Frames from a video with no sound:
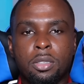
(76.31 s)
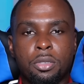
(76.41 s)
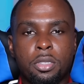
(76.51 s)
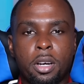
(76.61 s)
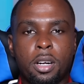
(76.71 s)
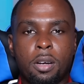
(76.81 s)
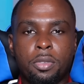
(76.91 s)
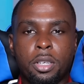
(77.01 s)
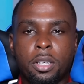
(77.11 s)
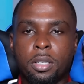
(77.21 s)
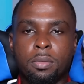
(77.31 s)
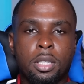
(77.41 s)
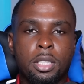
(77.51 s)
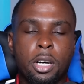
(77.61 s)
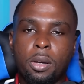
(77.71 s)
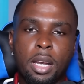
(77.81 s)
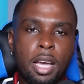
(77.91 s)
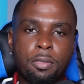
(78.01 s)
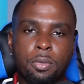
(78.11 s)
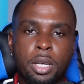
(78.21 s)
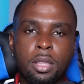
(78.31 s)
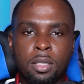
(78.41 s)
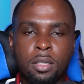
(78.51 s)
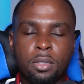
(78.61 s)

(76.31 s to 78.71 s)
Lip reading: to start off their adult life with.